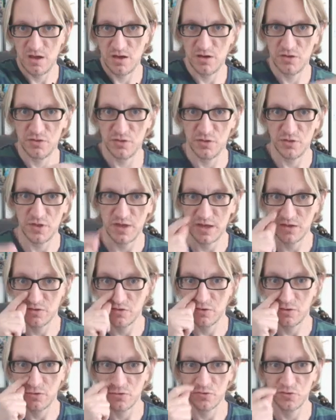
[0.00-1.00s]
things
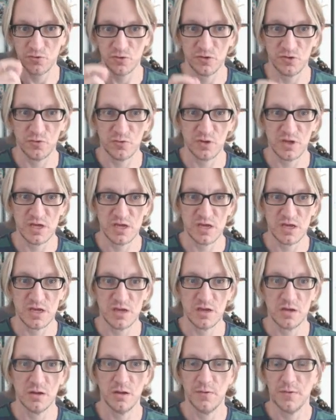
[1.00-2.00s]
on your
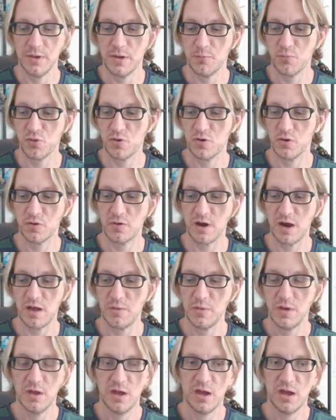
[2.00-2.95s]
JoyToKey program.